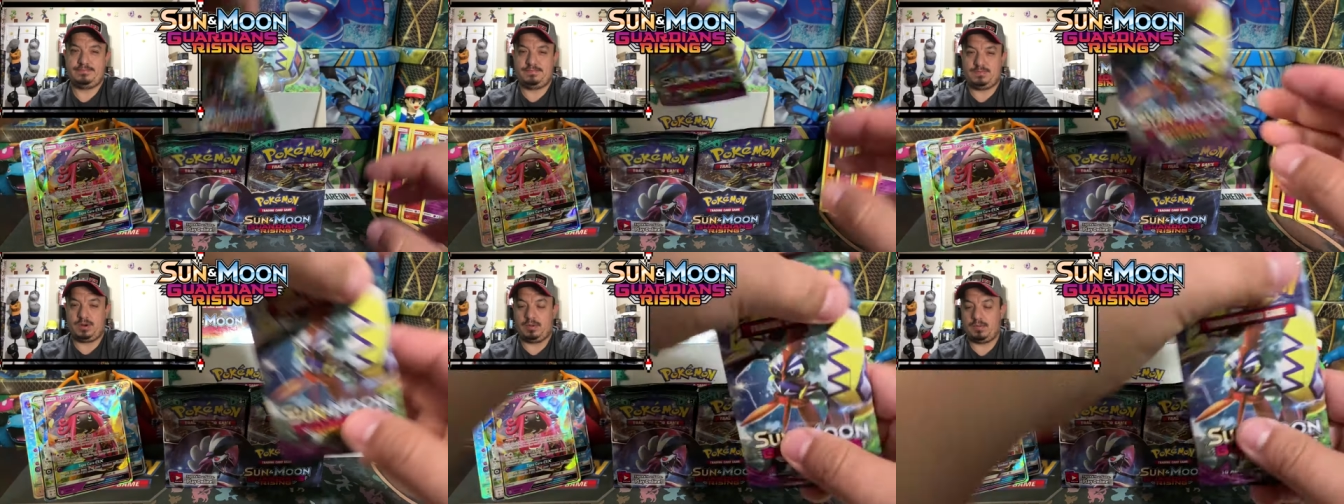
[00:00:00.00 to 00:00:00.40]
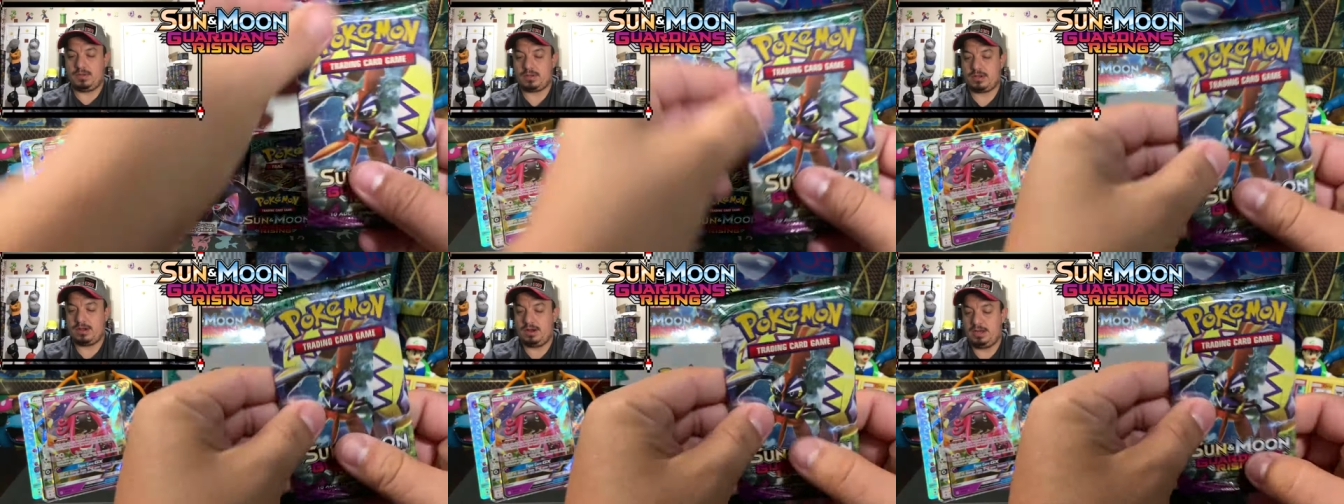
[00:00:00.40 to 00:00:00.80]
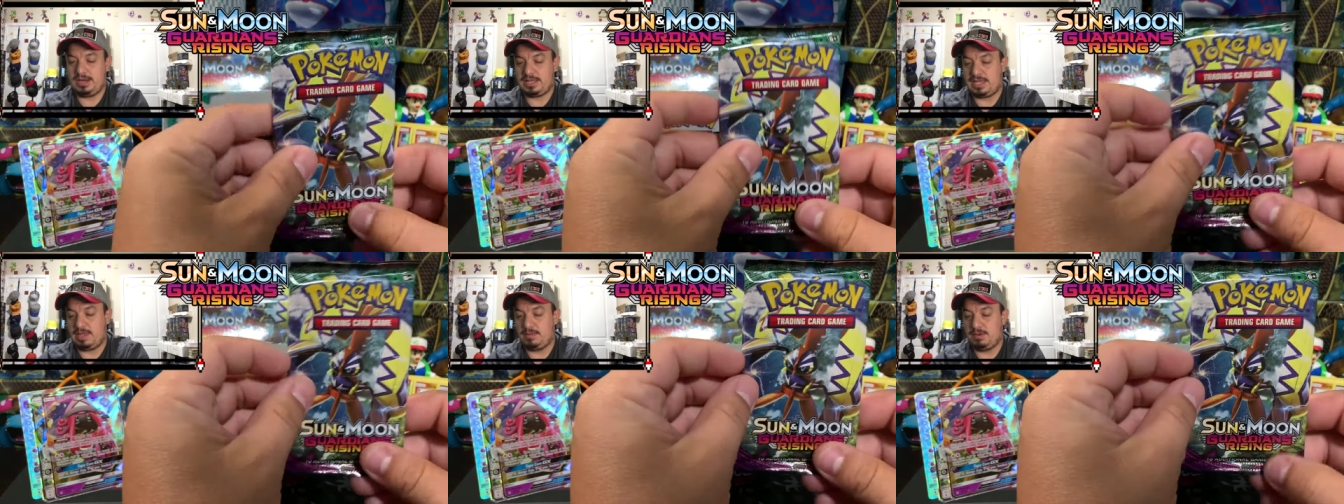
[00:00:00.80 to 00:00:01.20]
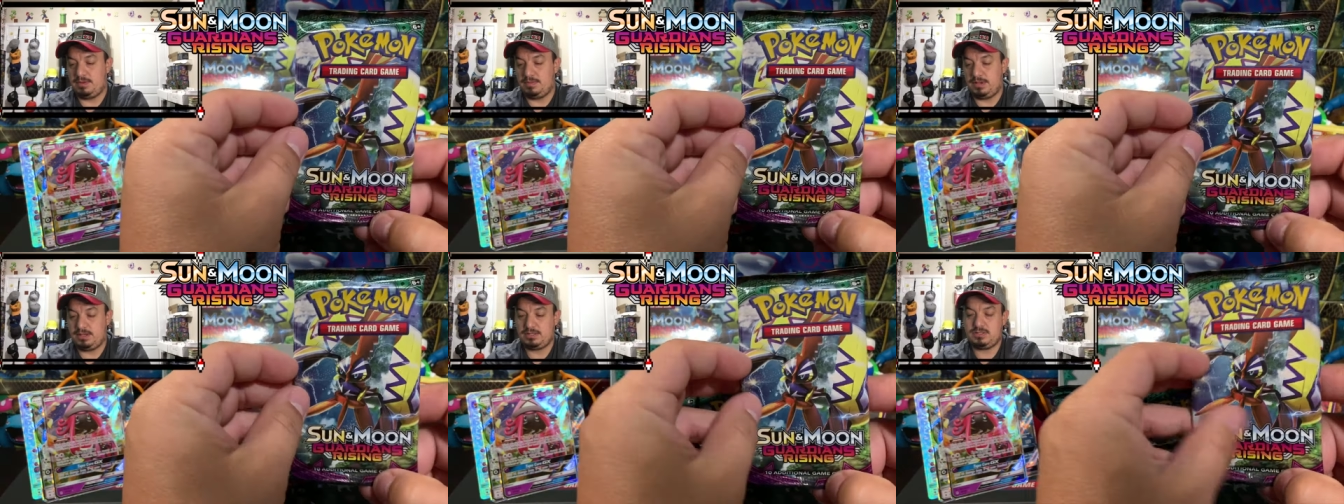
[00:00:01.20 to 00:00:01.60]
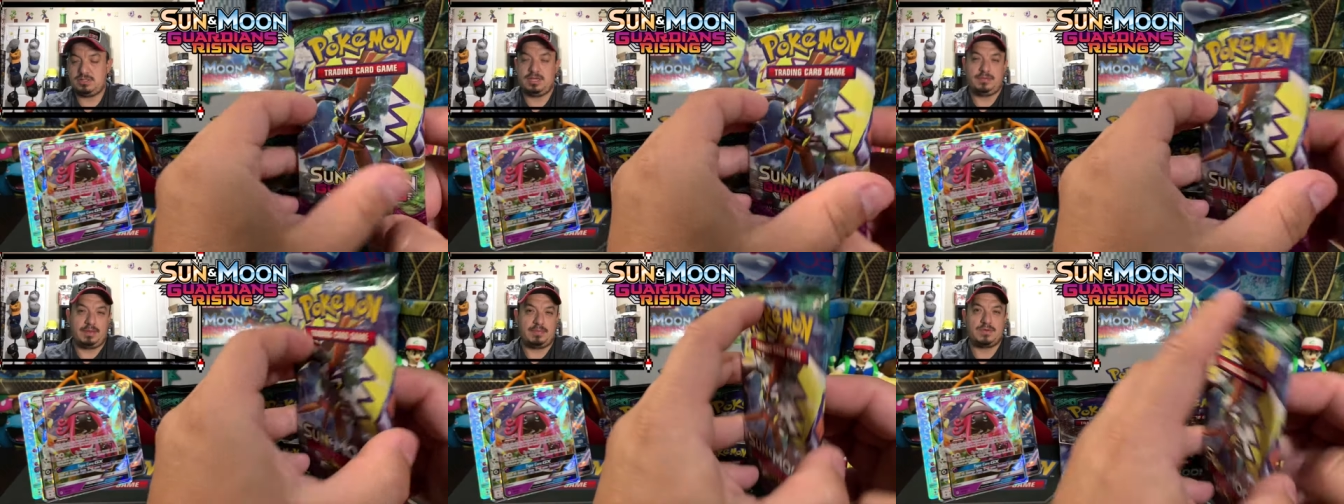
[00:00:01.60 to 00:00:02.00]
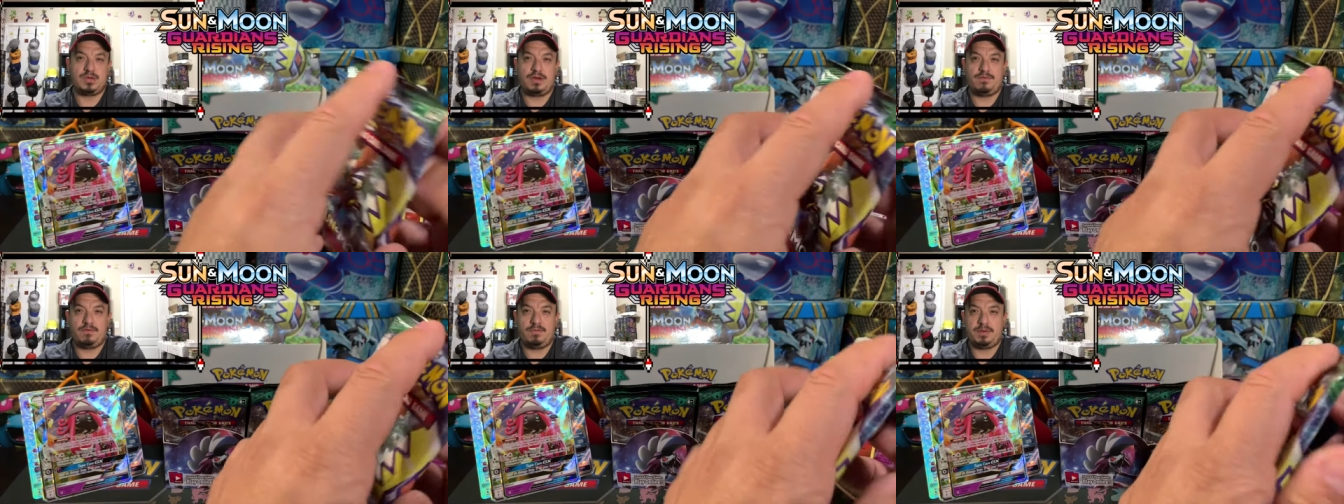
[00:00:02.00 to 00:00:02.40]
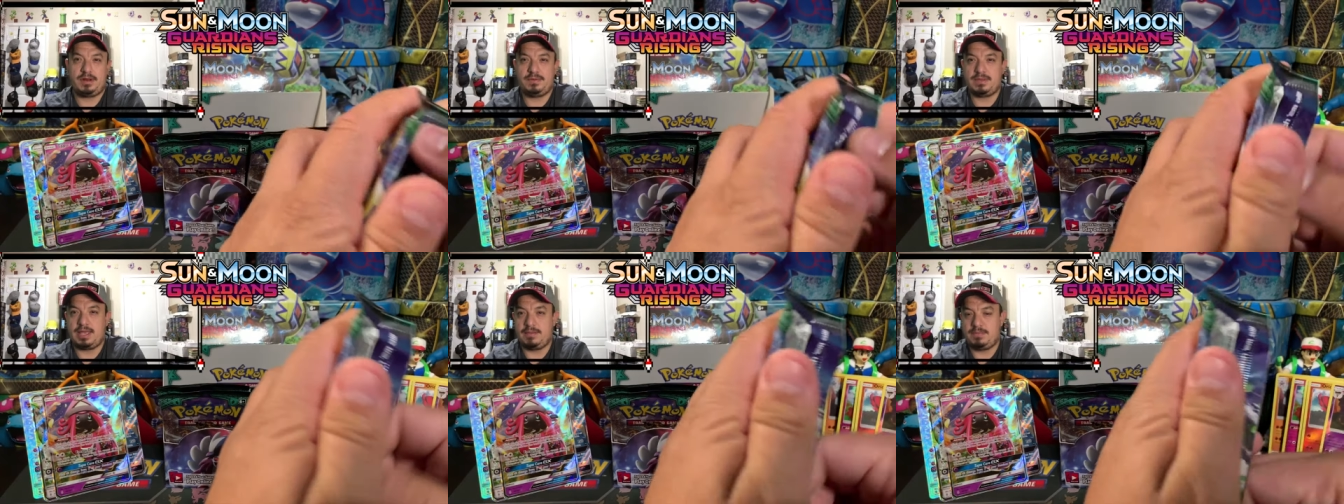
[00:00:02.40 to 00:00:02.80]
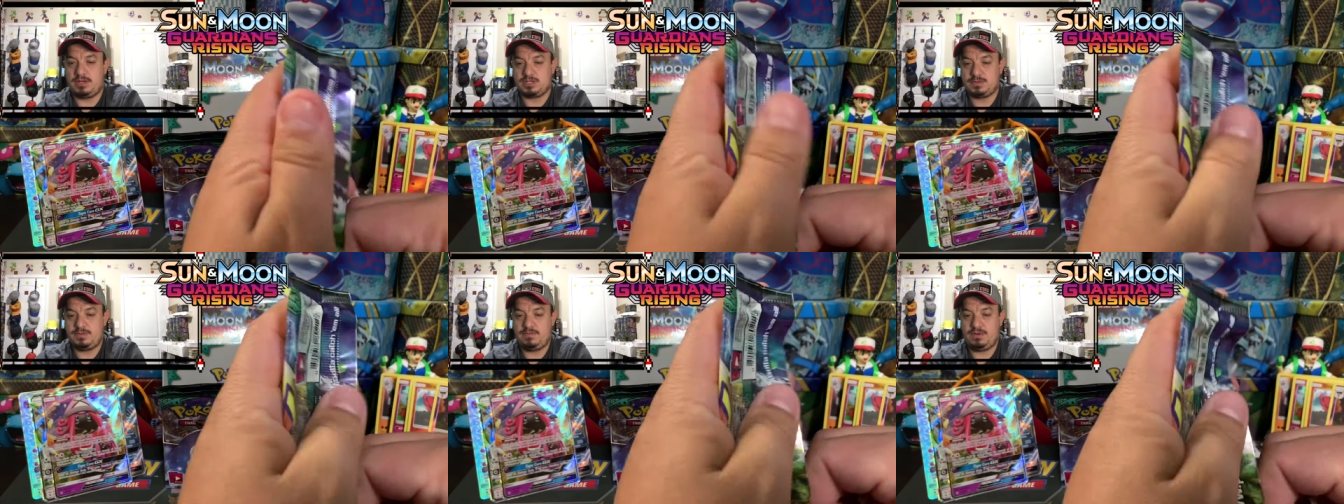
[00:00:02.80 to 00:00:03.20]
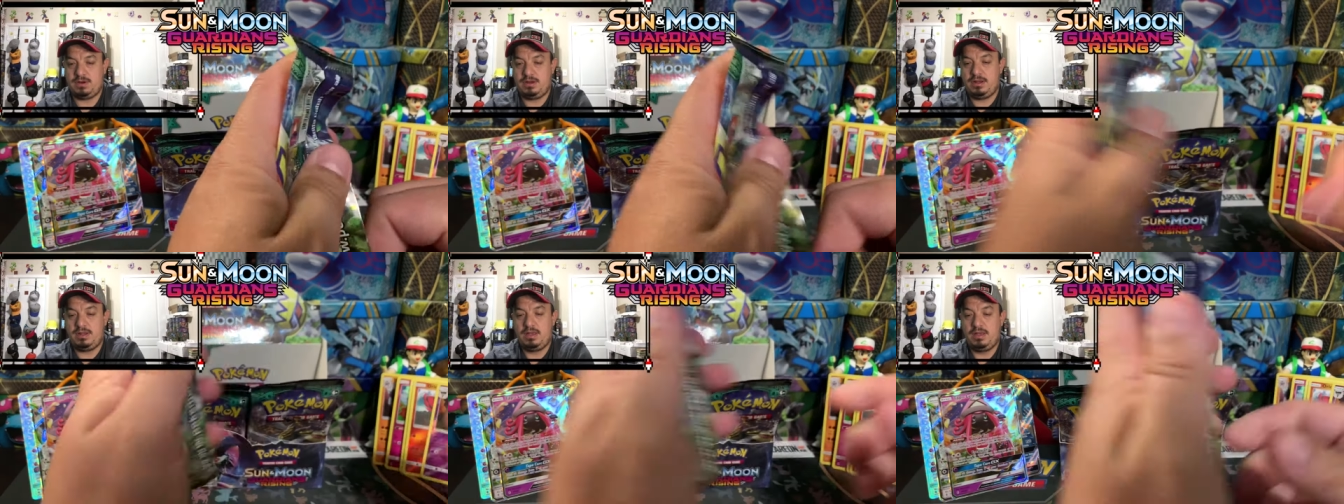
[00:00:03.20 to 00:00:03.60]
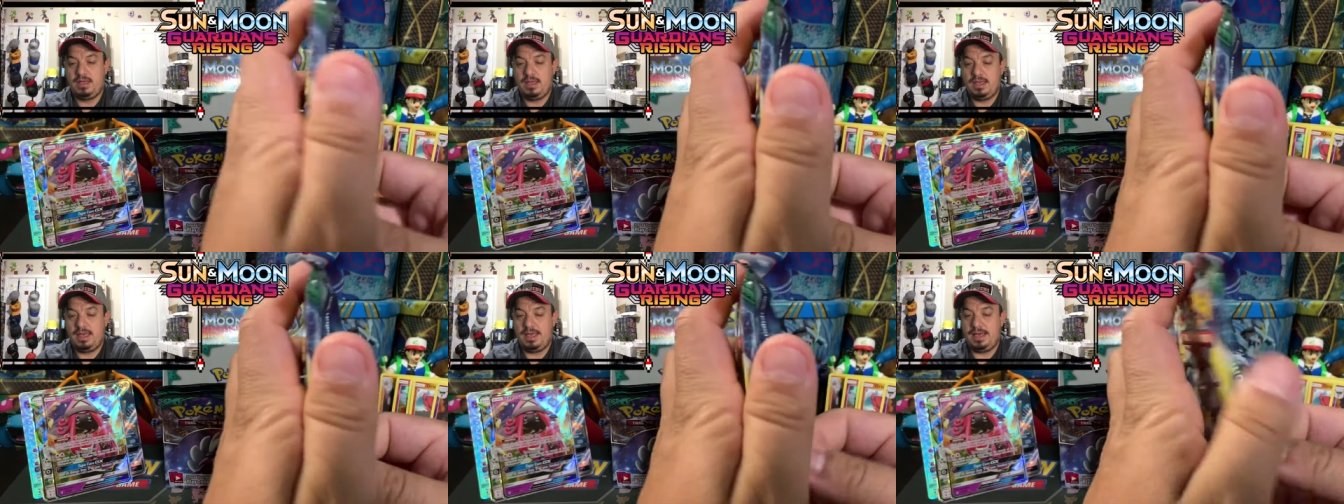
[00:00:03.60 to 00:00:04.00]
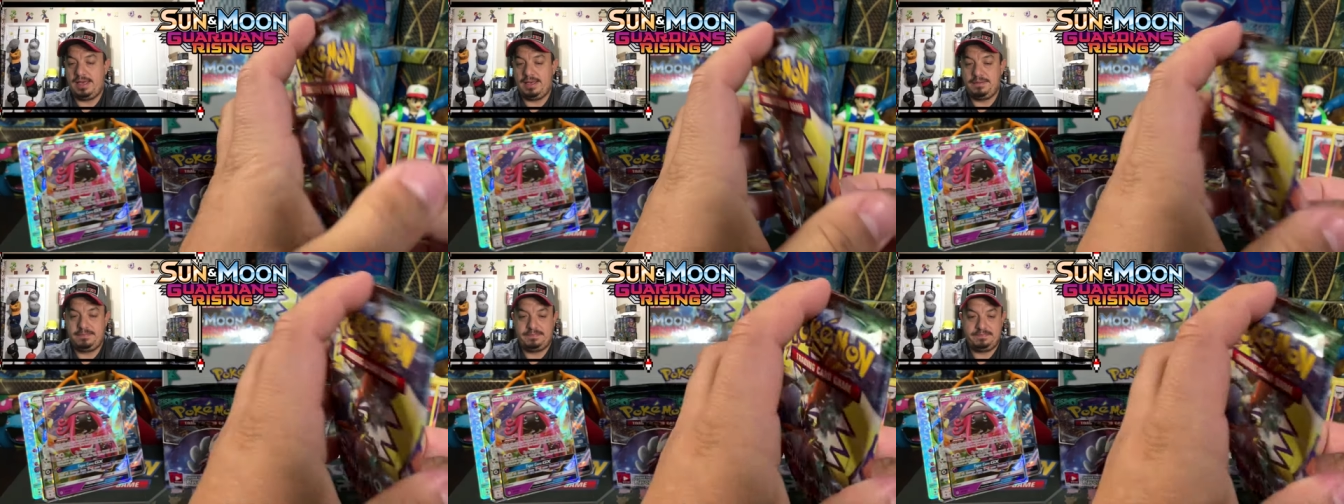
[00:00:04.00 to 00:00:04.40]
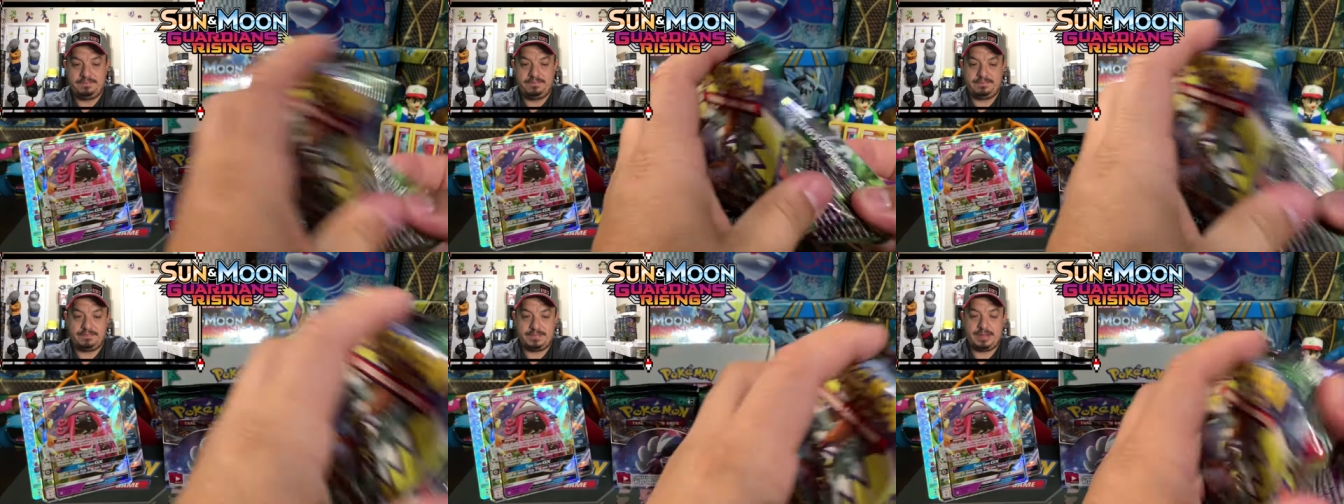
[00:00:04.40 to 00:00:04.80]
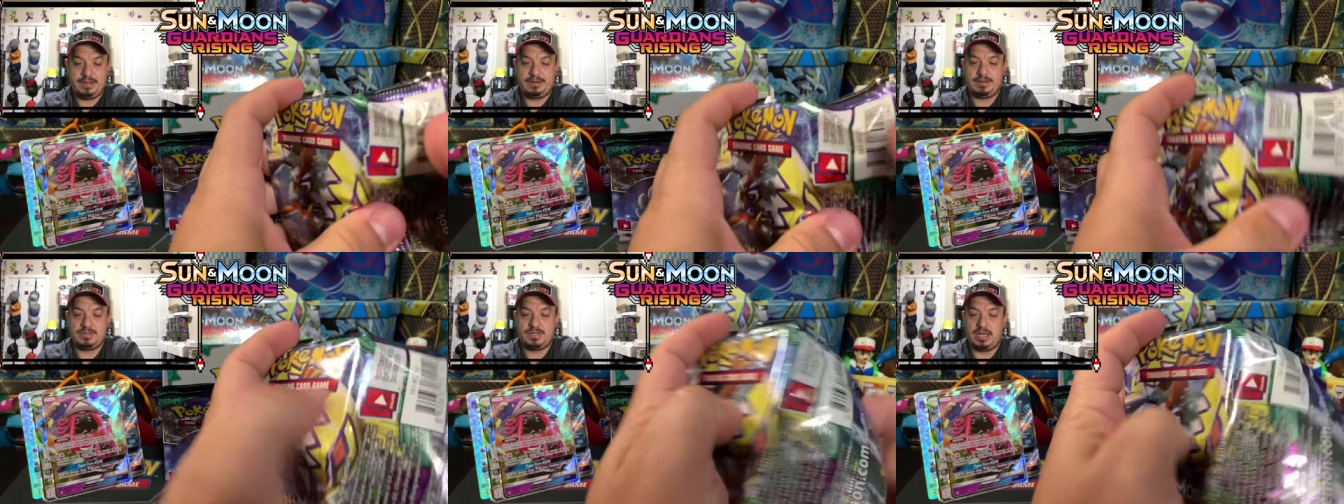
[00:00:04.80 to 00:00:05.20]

promo card that came on a box. I'm, I'm sure I've opened up that box before um, here on the